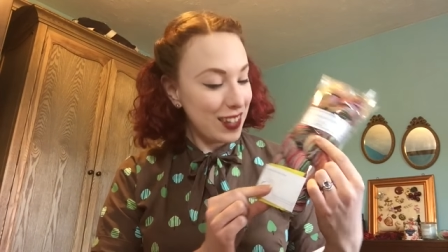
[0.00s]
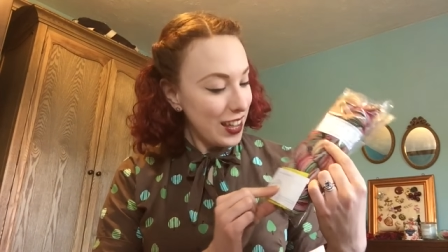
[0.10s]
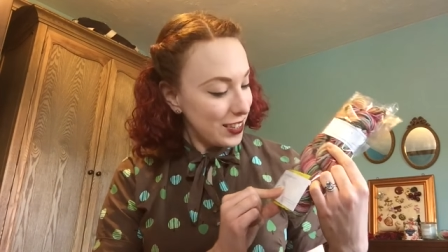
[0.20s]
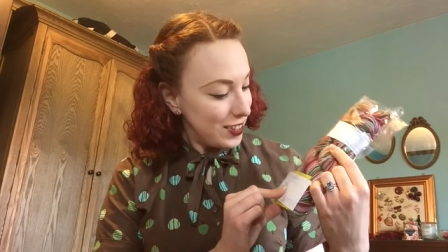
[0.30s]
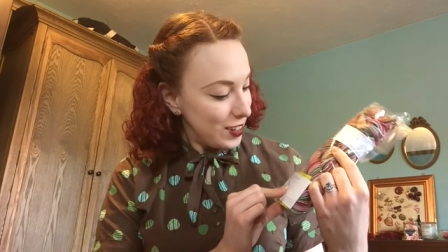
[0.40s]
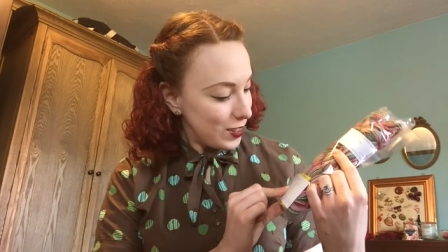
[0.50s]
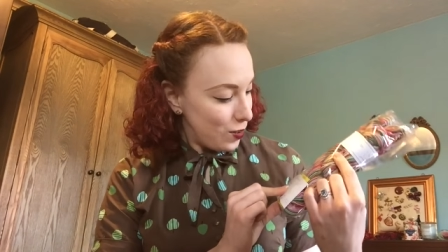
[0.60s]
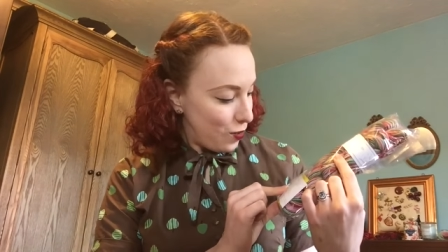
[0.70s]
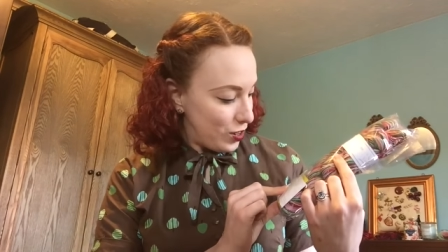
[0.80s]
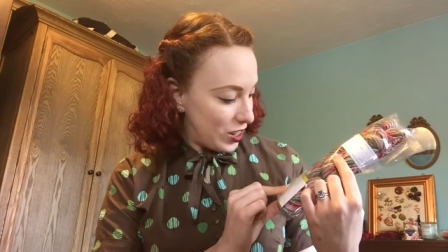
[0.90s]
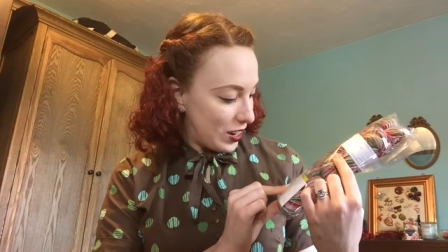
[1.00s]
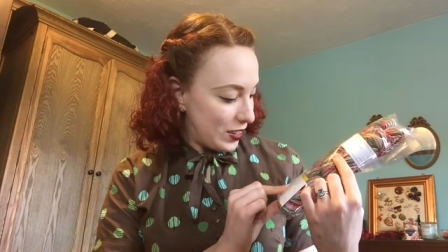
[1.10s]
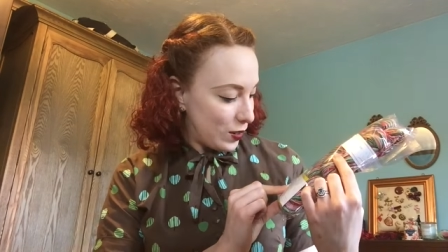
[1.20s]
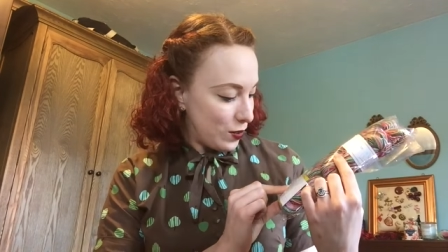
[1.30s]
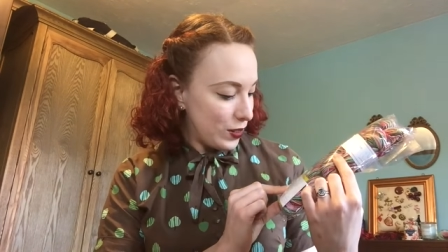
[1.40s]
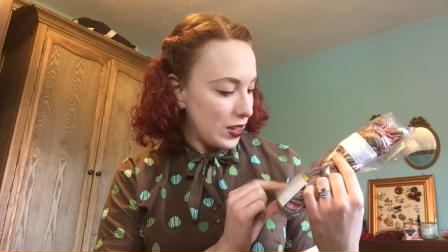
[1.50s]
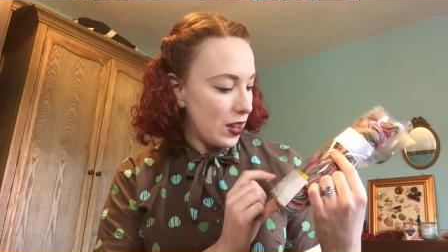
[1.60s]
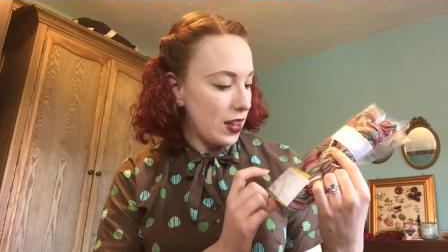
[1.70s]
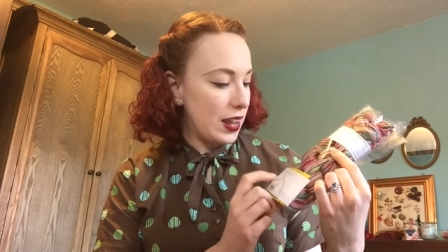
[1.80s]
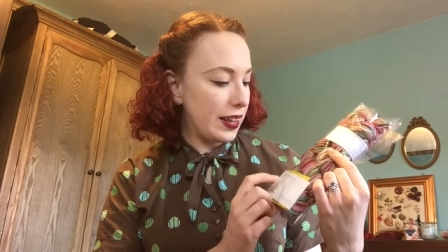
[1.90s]
It's just gorgeous. Also,
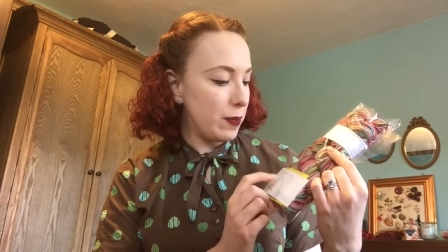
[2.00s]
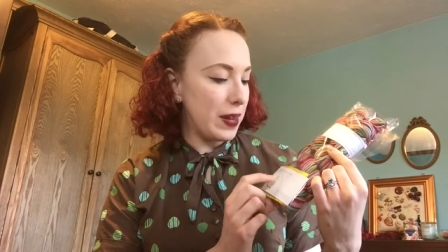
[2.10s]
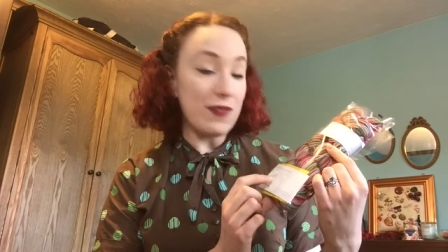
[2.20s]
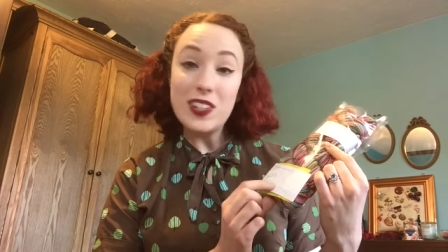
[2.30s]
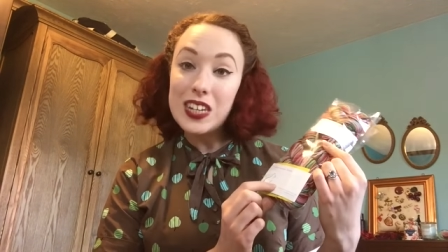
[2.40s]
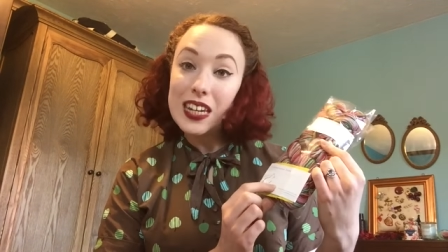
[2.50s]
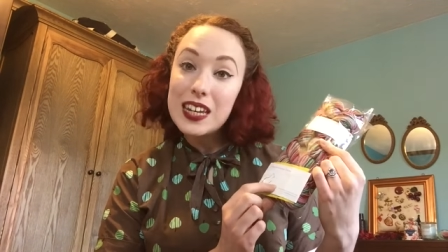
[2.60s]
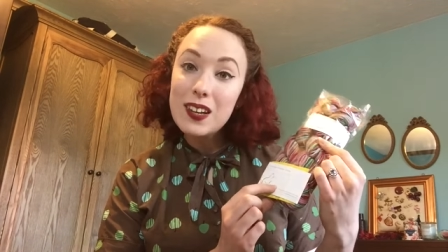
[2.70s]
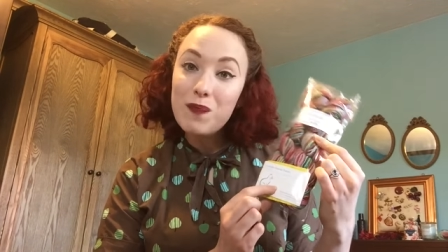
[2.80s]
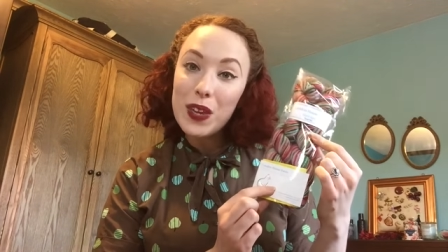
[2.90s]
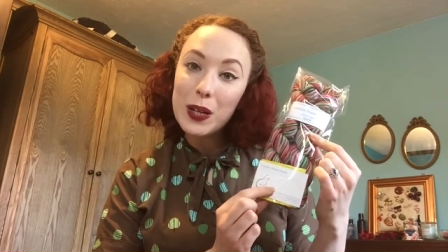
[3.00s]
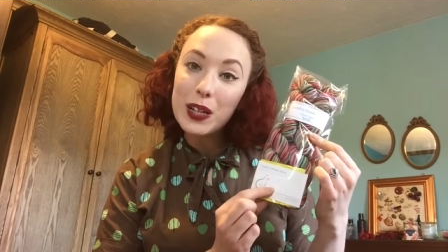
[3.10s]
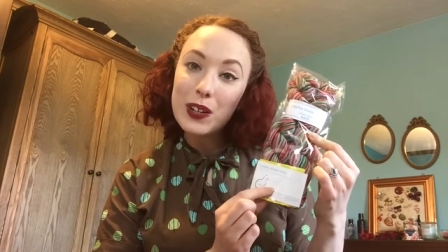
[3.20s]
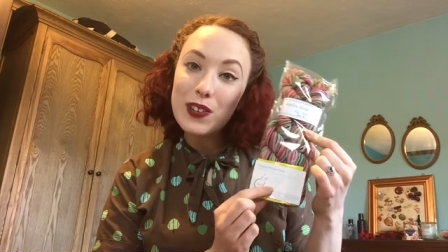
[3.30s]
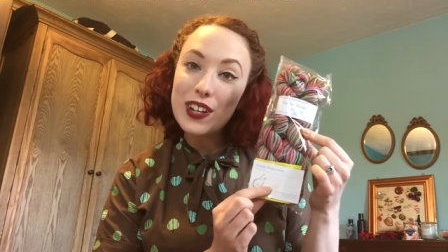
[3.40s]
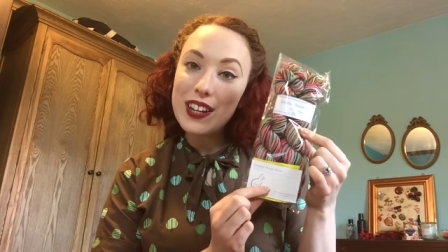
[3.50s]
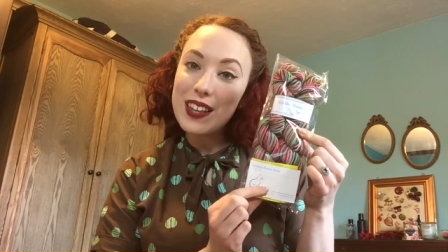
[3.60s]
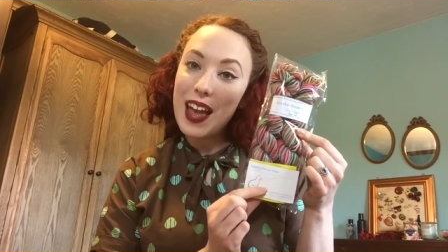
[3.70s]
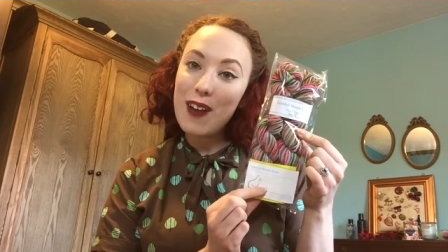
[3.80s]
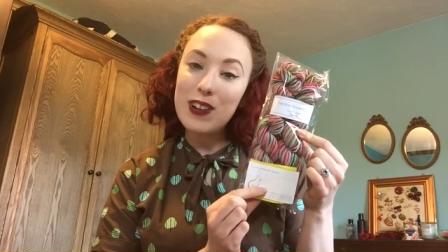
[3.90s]
a little bit of tea included in
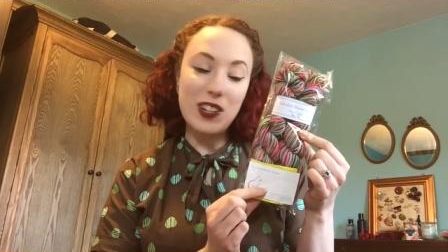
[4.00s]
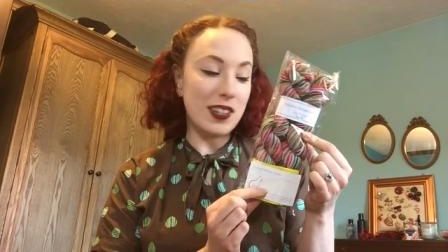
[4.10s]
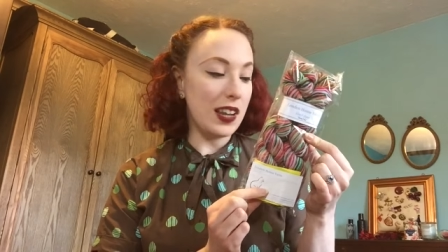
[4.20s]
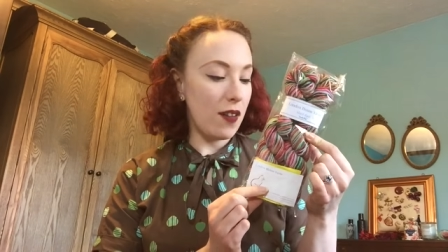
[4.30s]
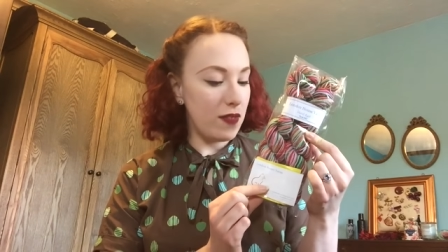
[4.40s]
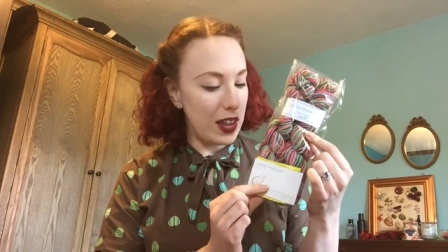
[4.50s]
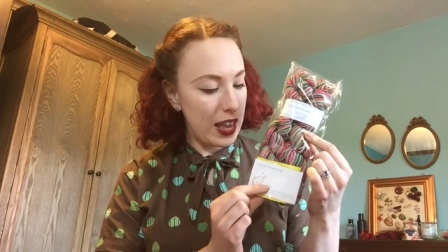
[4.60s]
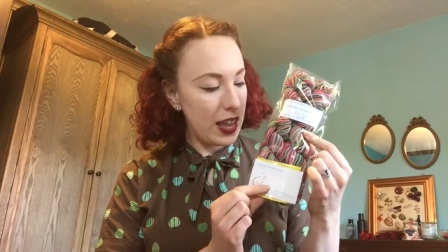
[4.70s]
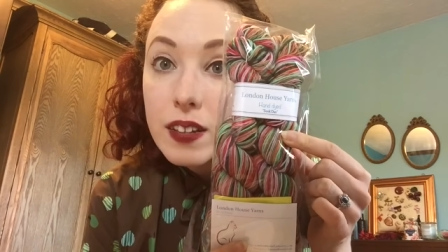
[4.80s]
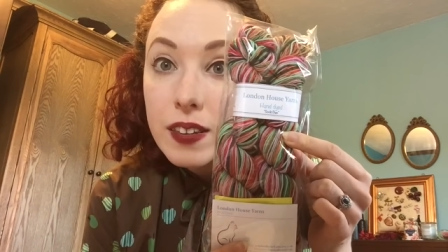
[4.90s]
there, which is lovely.